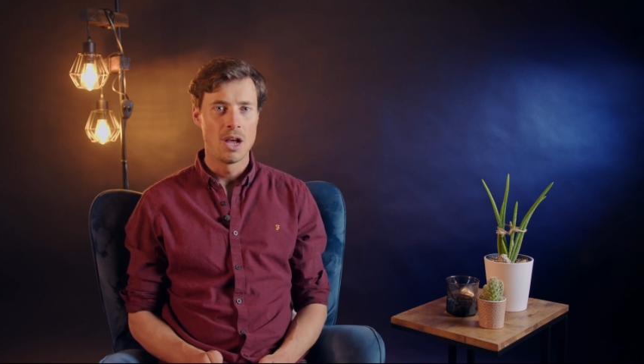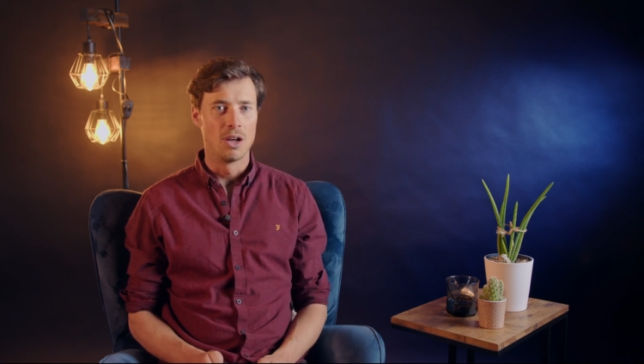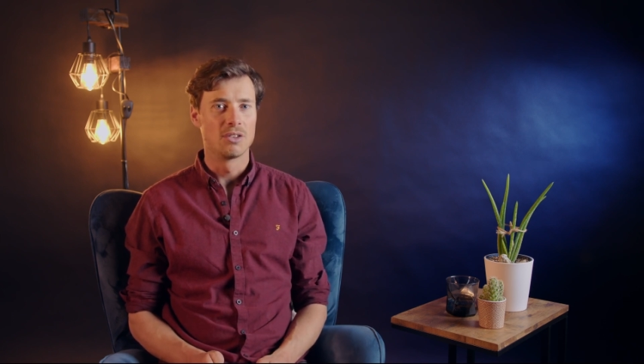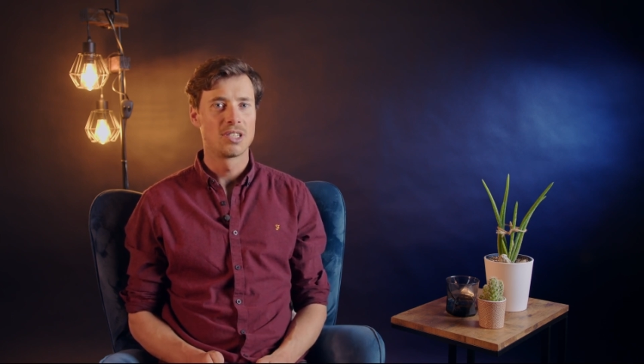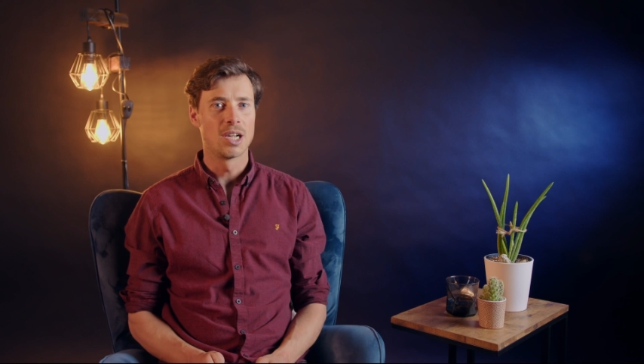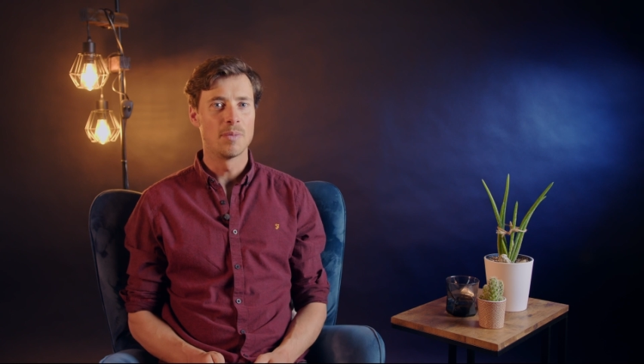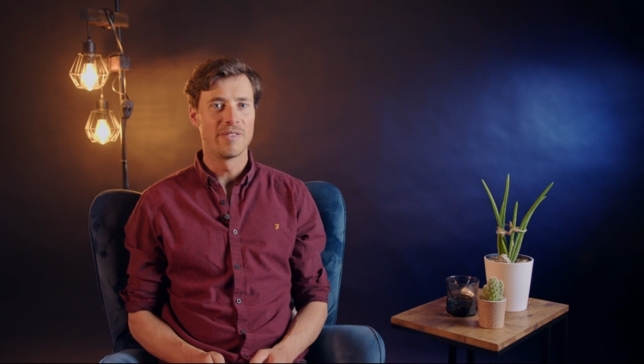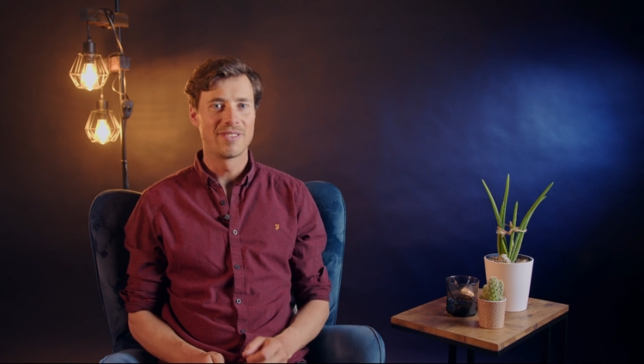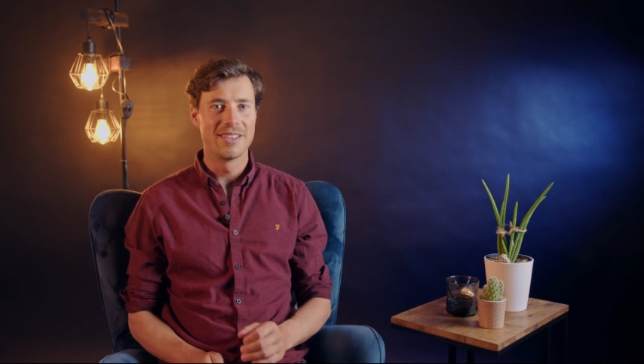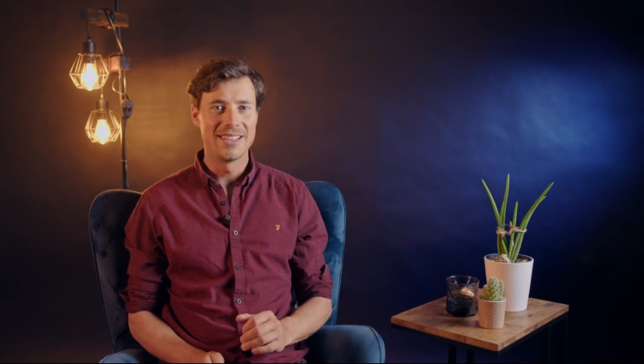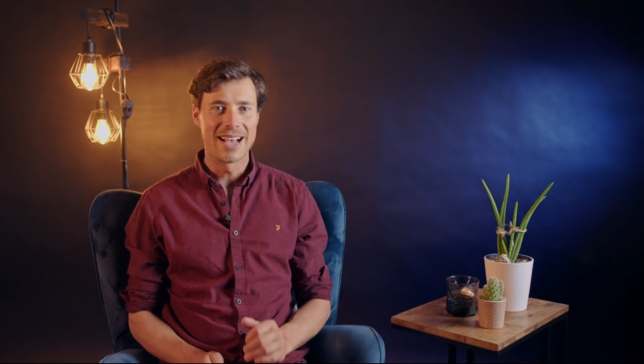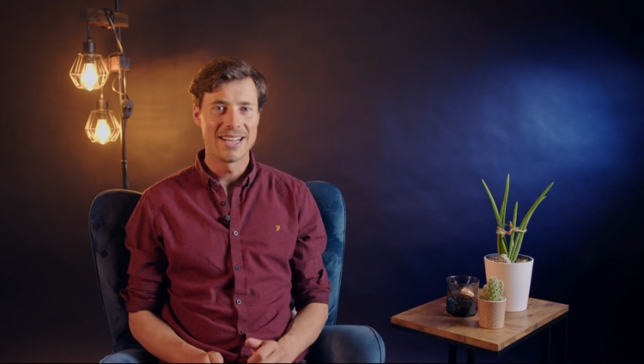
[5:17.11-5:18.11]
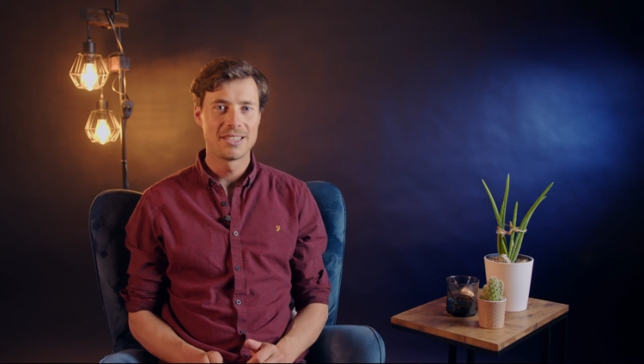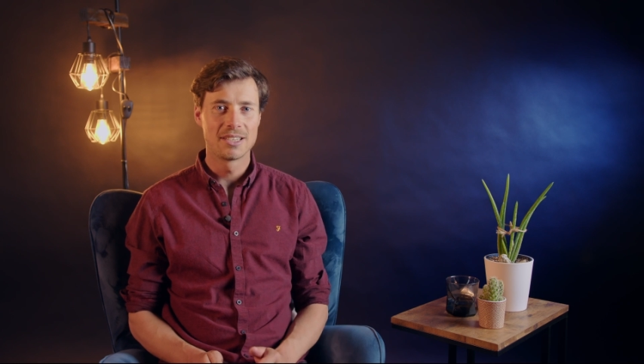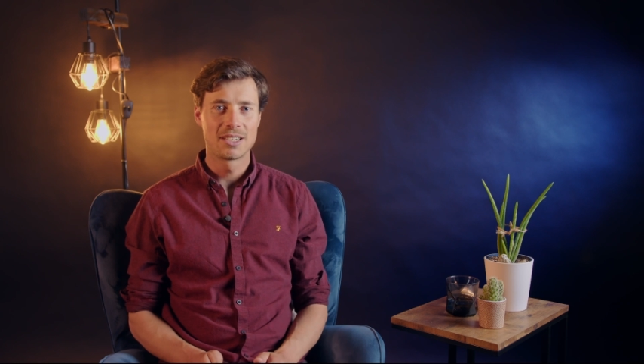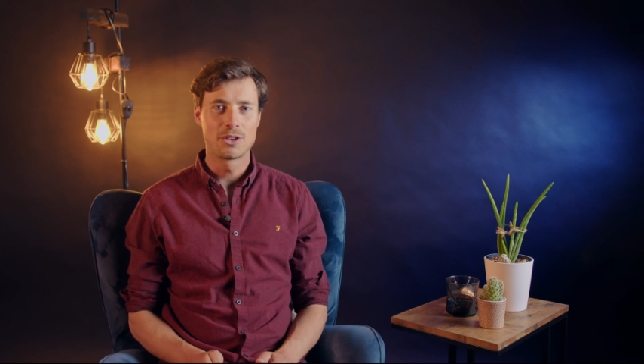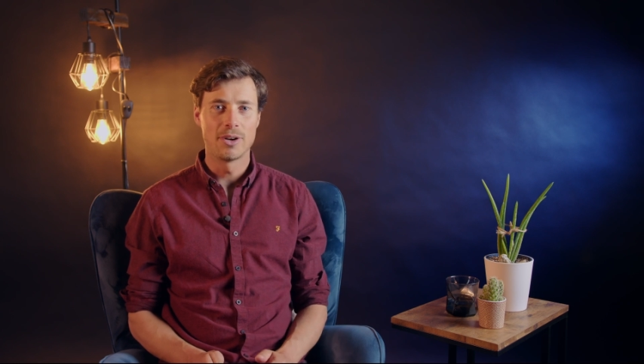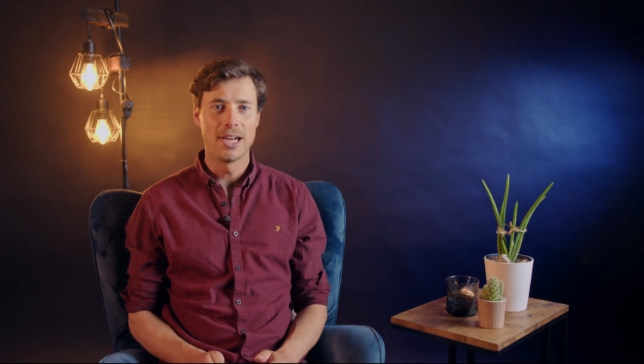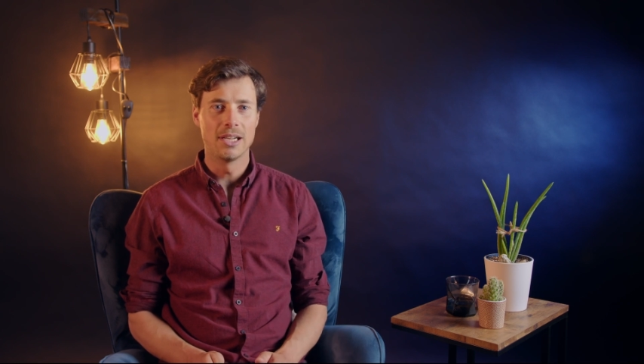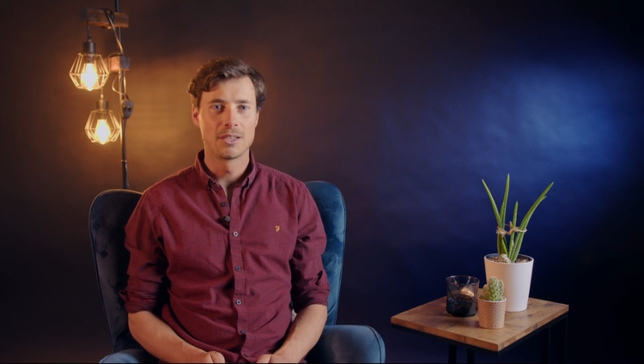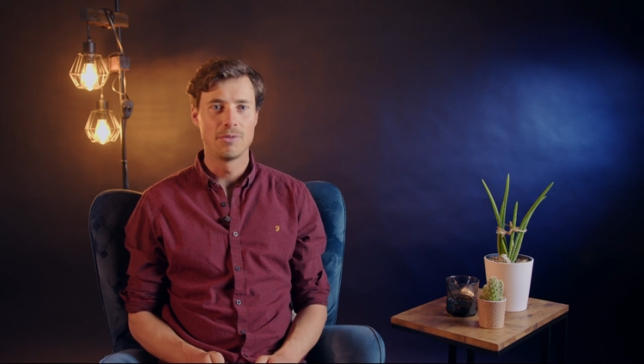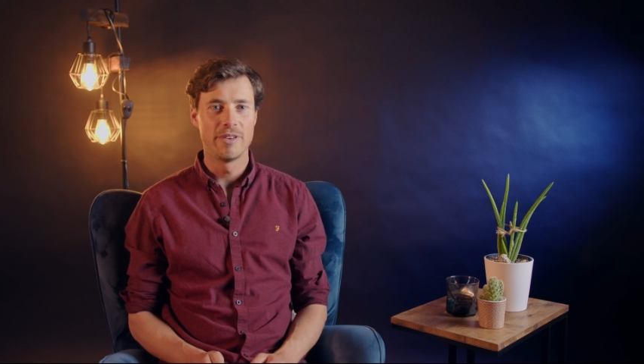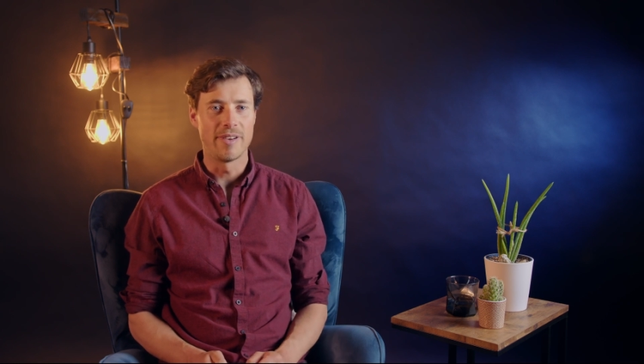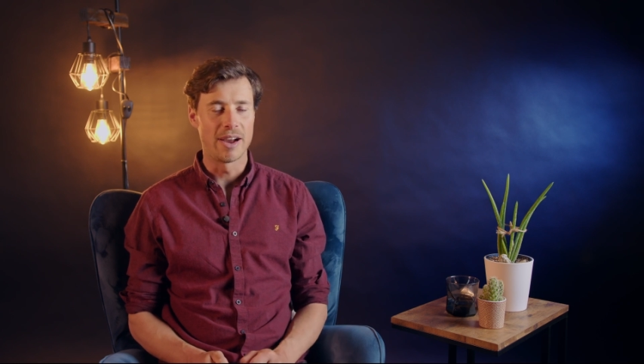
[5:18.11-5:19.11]
on some of the nicest trails
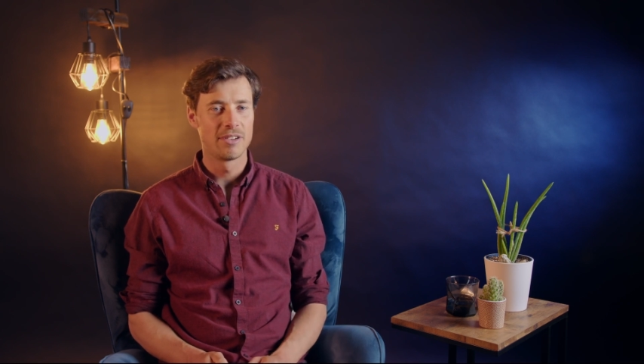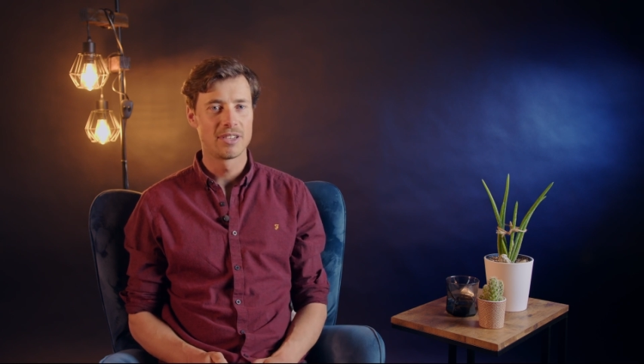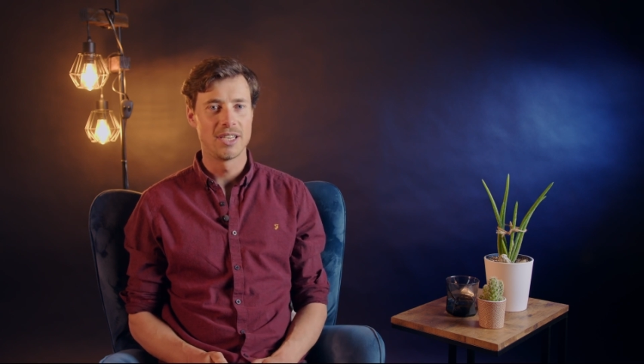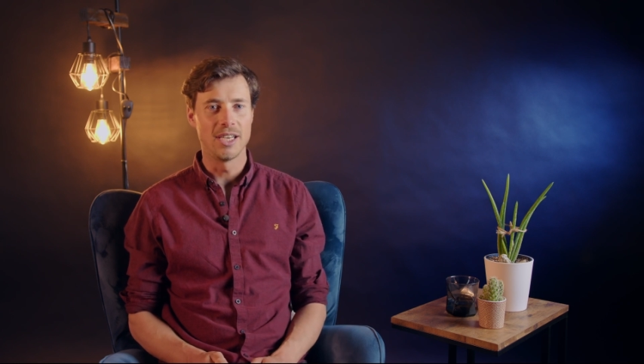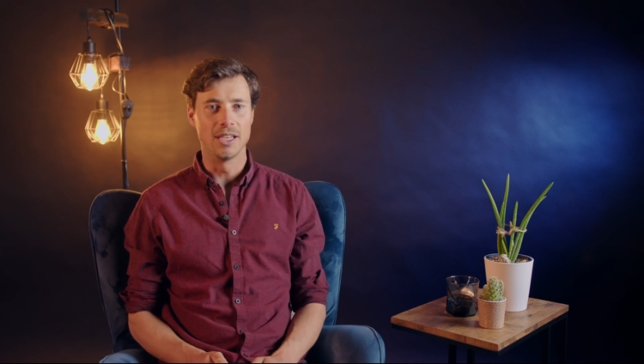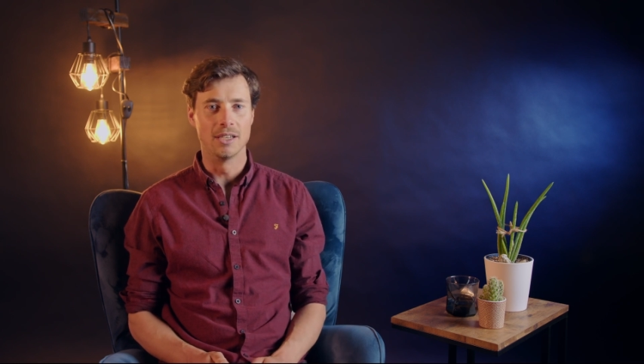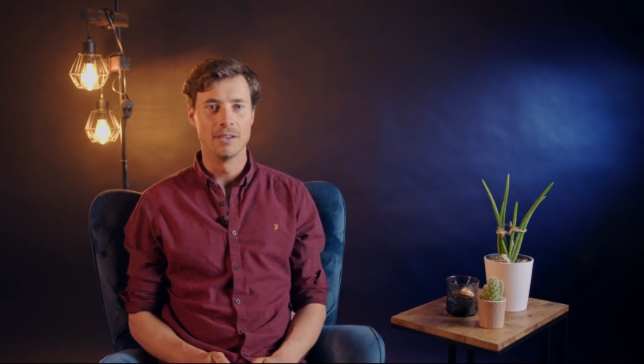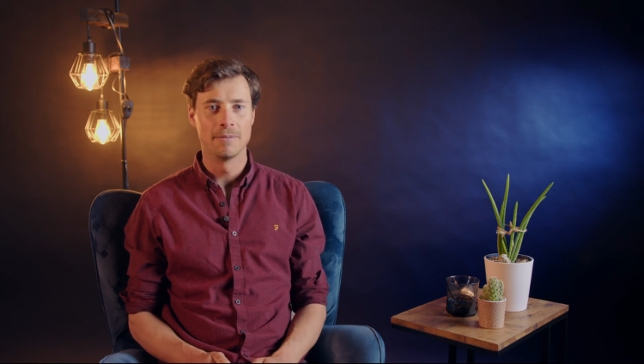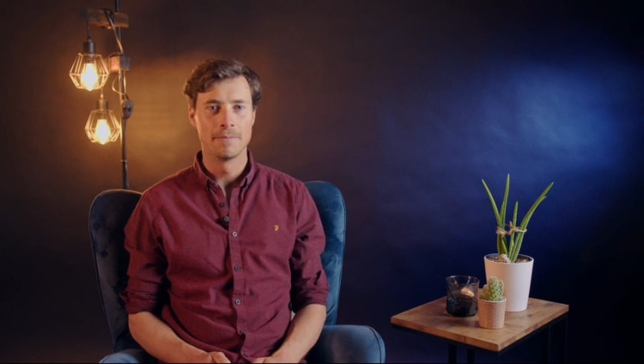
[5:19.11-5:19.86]
we've ever seen.